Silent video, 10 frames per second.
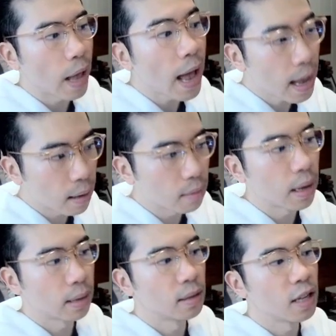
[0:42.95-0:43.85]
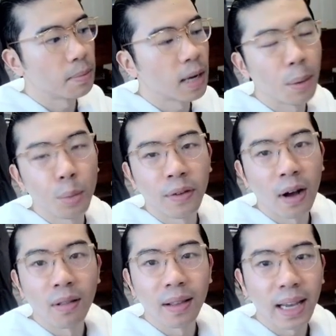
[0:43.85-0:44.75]
and at the same time with
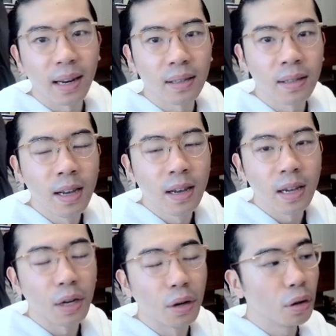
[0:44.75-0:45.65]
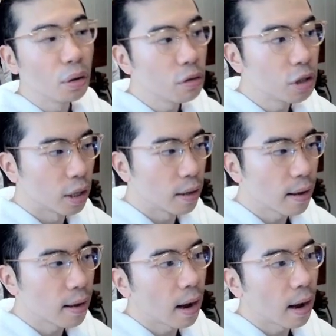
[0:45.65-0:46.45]
our latest inclusion,